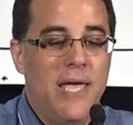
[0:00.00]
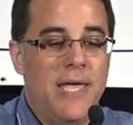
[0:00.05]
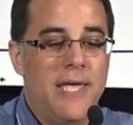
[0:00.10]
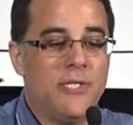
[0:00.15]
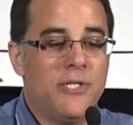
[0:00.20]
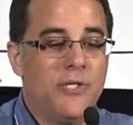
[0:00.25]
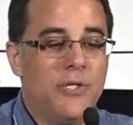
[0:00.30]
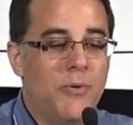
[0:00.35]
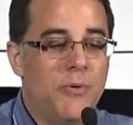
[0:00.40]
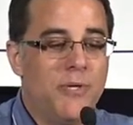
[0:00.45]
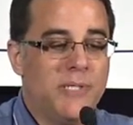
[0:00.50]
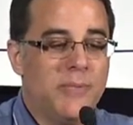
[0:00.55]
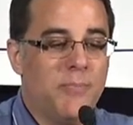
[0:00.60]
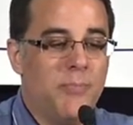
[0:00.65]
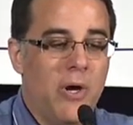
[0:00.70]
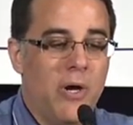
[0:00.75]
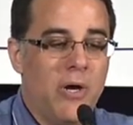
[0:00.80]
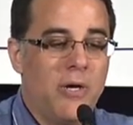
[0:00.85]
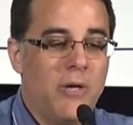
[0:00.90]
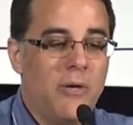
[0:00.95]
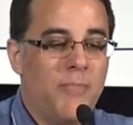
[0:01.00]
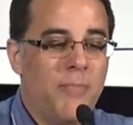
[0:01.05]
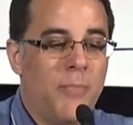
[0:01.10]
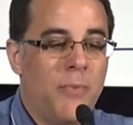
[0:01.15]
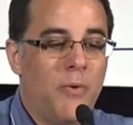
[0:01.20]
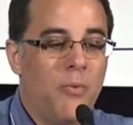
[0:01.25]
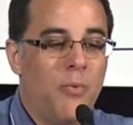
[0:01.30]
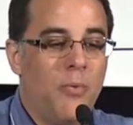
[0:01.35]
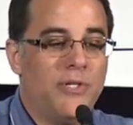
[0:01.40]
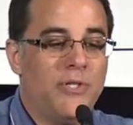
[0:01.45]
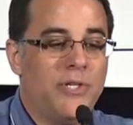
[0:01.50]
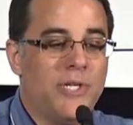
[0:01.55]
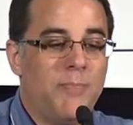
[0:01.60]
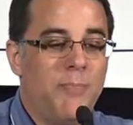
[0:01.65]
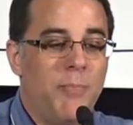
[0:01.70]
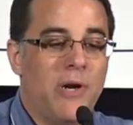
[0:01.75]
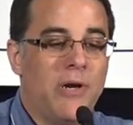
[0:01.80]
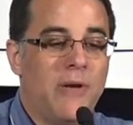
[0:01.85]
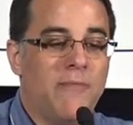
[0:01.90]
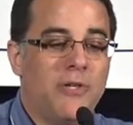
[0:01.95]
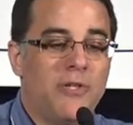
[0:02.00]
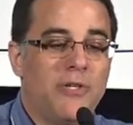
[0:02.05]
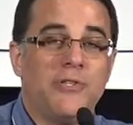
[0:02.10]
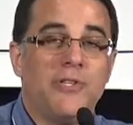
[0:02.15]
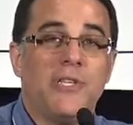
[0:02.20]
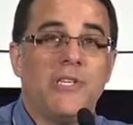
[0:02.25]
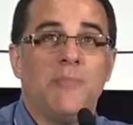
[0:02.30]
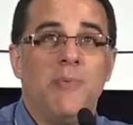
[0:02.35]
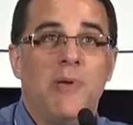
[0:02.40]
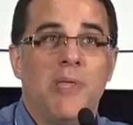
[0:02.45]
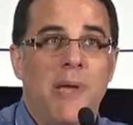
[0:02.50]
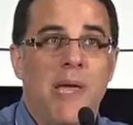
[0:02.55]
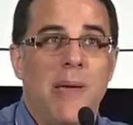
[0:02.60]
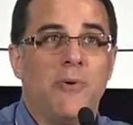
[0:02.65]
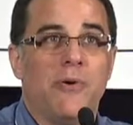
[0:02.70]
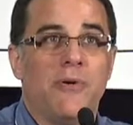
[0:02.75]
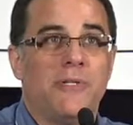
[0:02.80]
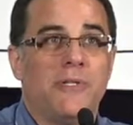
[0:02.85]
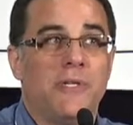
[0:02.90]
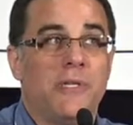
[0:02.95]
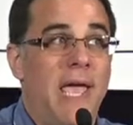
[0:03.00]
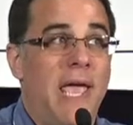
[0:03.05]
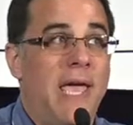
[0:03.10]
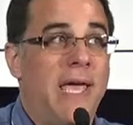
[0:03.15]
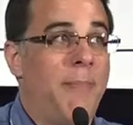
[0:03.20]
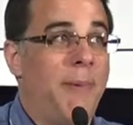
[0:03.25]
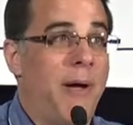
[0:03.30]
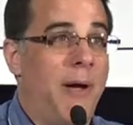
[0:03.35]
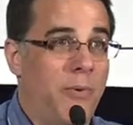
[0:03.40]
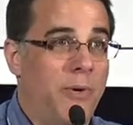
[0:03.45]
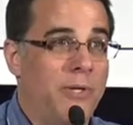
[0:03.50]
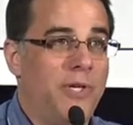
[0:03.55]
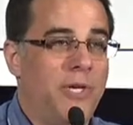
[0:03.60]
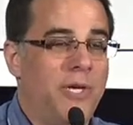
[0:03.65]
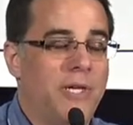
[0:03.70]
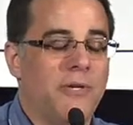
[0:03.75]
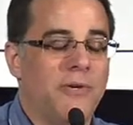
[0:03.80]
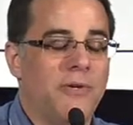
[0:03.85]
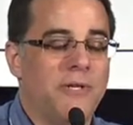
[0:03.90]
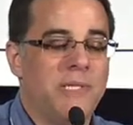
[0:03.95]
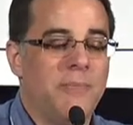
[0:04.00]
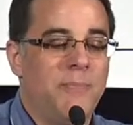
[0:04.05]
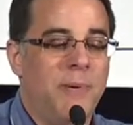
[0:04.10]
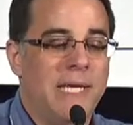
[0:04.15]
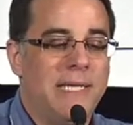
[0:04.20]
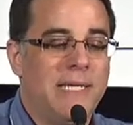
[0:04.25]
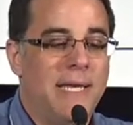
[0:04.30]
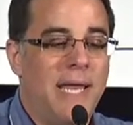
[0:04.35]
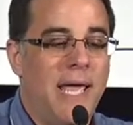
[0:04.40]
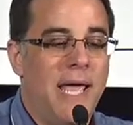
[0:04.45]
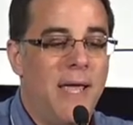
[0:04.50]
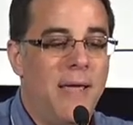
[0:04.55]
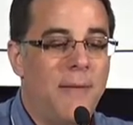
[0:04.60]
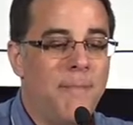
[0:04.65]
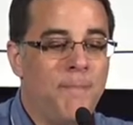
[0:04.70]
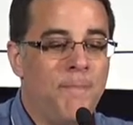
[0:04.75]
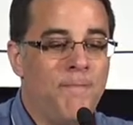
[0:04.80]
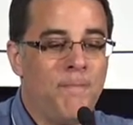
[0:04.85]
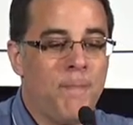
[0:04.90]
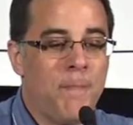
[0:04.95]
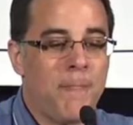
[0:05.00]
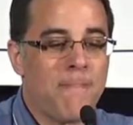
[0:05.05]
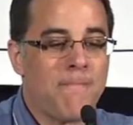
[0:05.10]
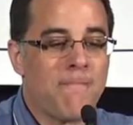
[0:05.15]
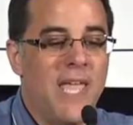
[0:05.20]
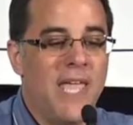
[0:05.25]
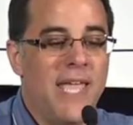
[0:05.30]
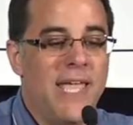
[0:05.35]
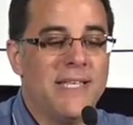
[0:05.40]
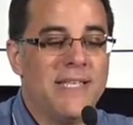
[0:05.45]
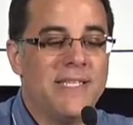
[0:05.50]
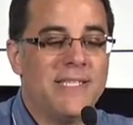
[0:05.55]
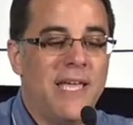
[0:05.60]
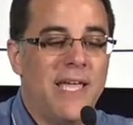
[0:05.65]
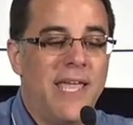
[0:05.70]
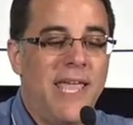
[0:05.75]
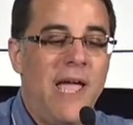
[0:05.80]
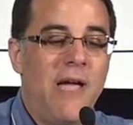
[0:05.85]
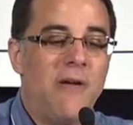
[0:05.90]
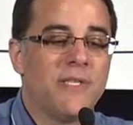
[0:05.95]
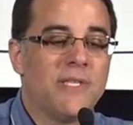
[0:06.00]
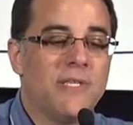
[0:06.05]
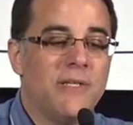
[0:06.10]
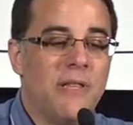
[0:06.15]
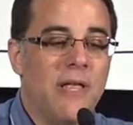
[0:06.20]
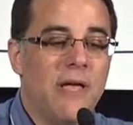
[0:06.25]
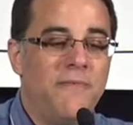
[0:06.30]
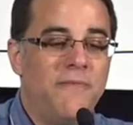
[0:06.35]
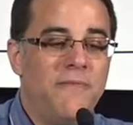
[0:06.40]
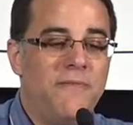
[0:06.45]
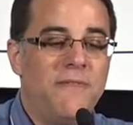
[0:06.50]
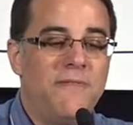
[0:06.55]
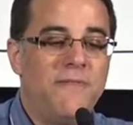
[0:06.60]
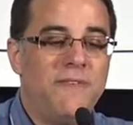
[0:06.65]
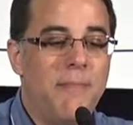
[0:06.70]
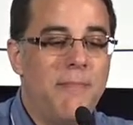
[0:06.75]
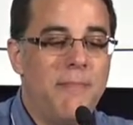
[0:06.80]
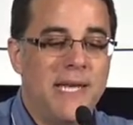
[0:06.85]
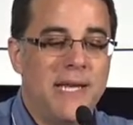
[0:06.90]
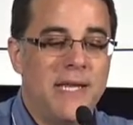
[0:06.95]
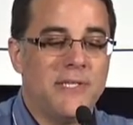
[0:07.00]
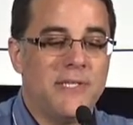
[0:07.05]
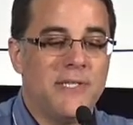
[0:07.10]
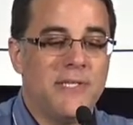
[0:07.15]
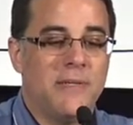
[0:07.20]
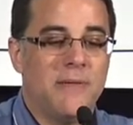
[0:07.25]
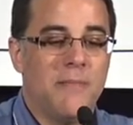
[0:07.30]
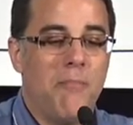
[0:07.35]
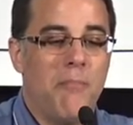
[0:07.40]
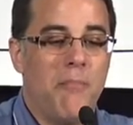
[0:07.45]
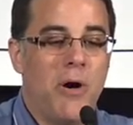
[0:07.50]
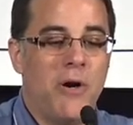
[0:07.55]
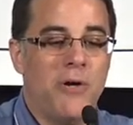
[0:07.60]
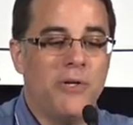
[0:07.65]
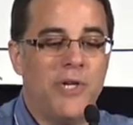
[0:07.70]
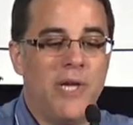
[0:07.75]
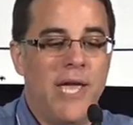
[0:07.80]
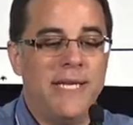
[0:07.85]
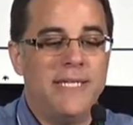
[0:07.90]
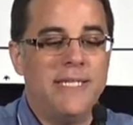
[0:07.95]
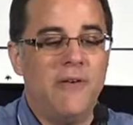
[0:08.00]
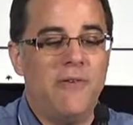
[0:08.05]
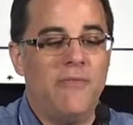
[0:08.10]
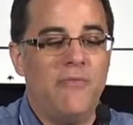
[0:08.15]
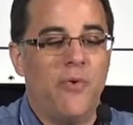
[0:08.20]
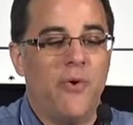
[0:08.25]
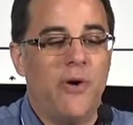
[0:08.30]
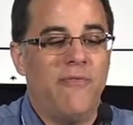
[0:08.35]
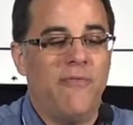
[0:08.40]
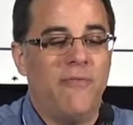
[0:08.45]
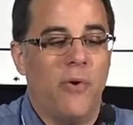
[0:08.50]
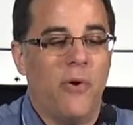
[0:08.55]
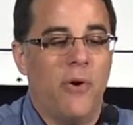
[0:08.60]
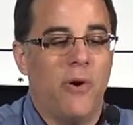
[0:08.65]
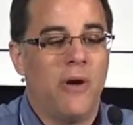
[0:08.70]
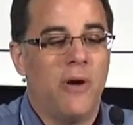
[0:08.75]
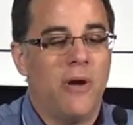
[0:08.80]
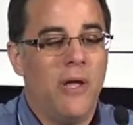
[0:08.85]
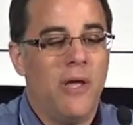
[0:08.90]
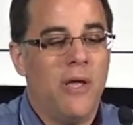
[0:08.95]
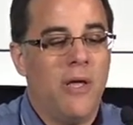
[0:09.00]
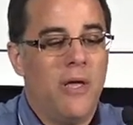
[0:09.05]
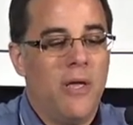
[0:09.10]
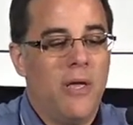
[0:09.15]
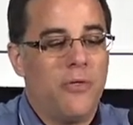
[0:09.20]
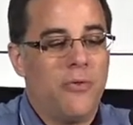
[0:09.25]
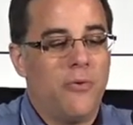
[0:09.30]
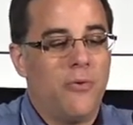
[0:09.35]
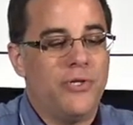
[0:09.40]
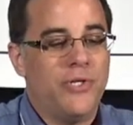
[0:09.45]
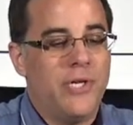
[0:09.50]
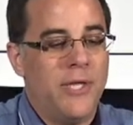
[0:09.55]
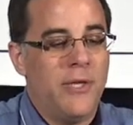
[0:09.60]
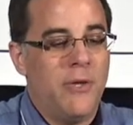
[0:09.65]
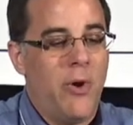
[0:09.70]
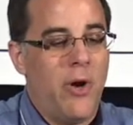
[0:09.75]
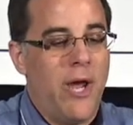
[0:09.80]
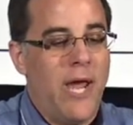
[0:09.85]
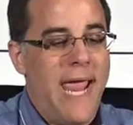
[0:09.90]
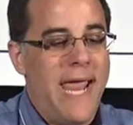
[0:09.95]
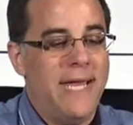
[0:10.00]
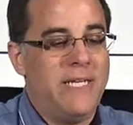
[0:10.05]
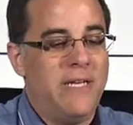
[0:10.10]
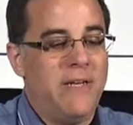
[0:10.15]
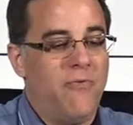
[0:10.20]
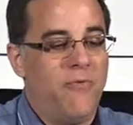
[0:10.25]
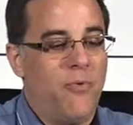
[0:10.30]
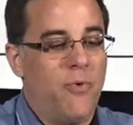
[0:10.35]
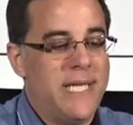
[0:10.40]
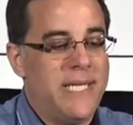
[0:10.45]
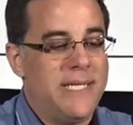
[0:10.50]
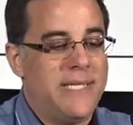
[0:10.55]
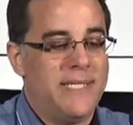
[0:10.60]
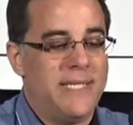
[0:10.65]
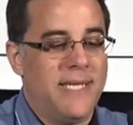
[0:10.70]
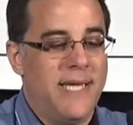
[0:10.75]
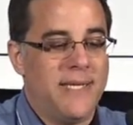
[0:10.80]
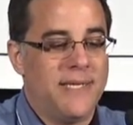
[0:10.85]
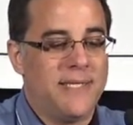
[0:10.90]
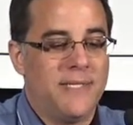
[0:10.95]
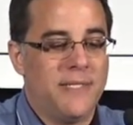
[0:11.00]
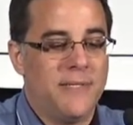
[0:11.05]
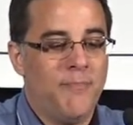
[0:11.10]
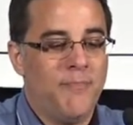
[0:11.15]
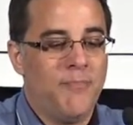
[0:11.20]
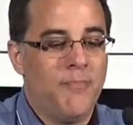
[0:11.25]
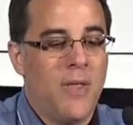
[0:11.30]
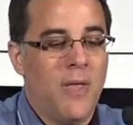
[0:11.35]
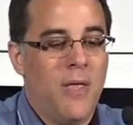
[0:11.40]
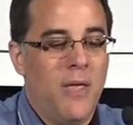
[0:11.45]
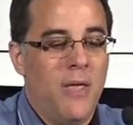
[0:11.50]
His newest book, which is part of the Joseph Smith Papers and about which he is going to speak today, is Council of 50 Minutes, March 1844 through January 1846,